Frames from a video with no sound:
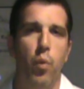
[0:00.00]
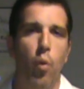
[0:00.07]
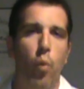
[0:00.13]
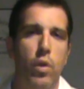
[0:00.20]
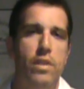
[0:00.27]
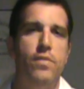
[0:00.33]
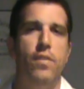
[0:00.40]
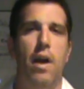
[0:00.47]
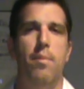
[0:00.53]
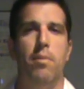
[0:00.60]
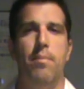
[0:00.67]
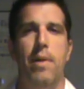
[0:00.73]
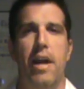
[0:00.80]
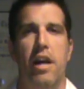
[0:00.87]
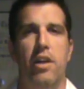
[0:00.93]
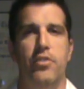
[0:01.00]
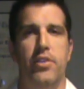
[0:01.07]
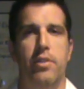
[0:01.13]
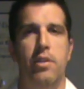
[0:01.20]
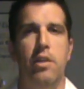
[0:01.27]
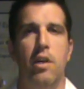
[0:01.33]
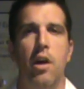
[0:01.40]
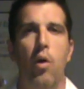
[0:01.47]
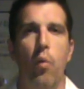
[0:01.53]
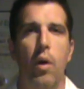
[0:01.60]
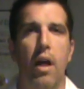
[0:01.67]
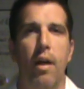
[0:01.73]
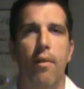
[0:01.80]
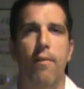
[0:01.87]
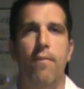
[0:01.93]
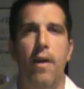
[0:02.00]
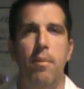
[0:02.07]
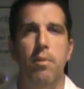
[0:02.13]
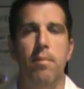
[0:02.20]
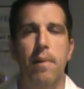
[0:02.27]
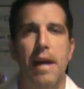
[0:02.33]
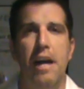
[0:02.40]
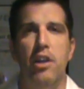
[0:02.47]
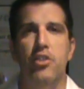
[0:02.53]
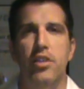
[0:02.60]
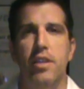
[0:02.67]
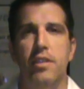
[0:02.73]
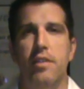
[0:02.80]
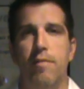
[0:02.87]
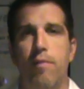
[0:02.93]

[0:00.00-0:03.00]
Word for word: What is fibromyalgia? Well, fibromyalgia is a